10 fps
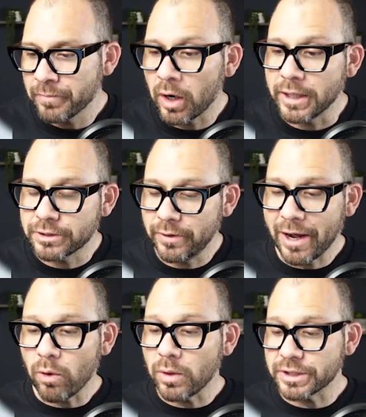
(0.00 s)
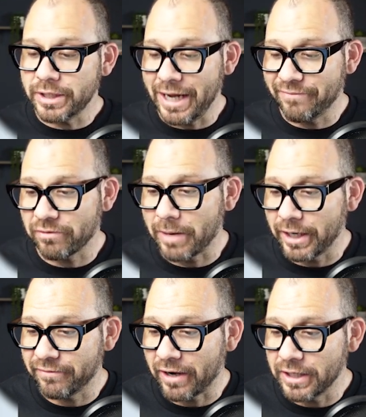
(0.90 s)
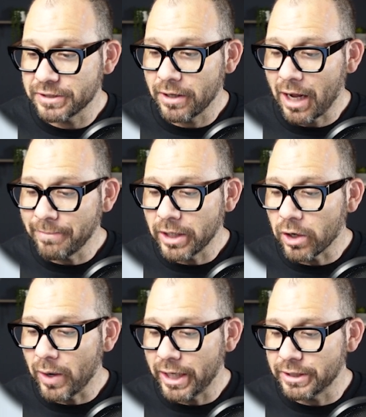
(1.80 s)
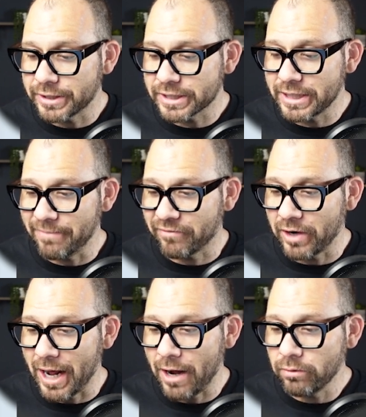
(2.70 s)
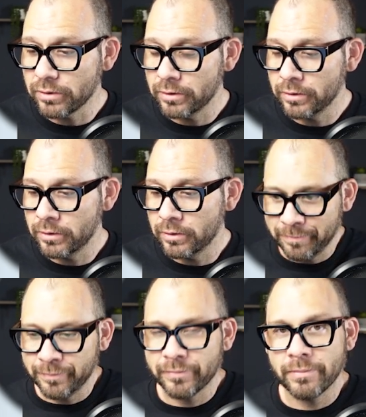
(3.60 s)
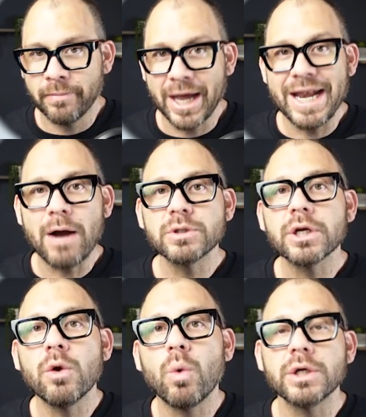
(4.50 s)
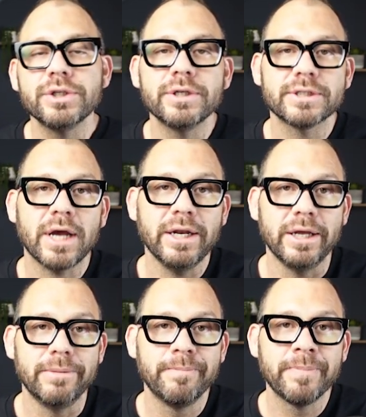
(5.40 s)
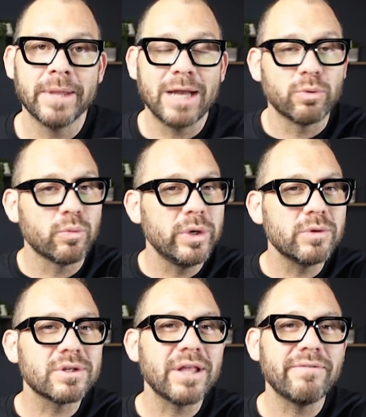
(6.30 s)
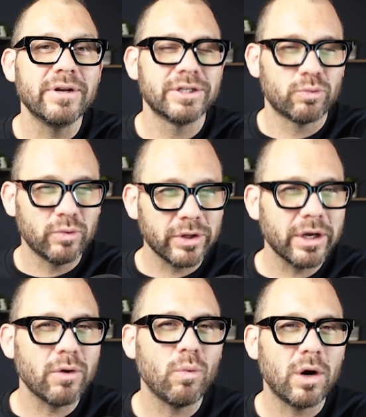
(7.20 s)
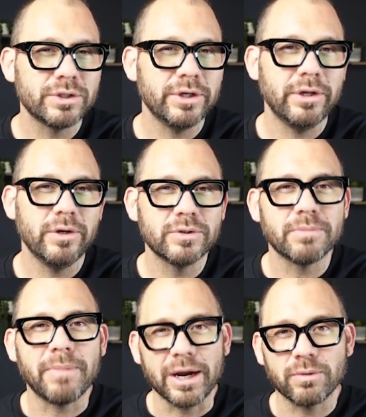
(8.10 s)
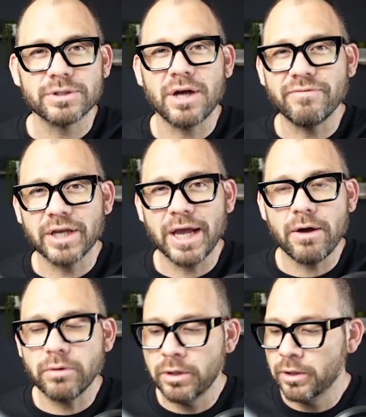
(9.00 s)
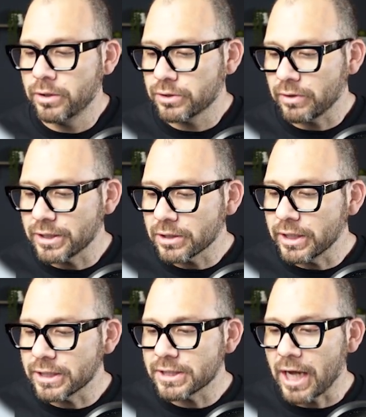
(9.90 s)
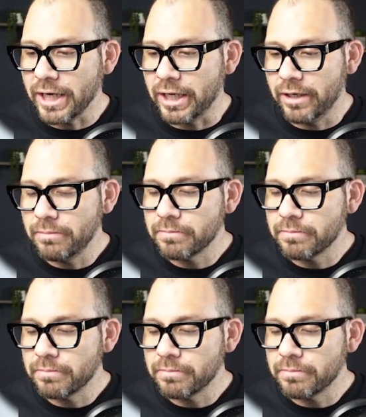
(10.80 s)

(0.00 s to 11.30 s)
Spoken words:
All right, so now it wants a name for my device. I'm gonna go ahead and skip for now. And now it's gonna want you to sign in. And with Windows 11, it's really gonna want you to use a Microsoft account. So let's click sign in.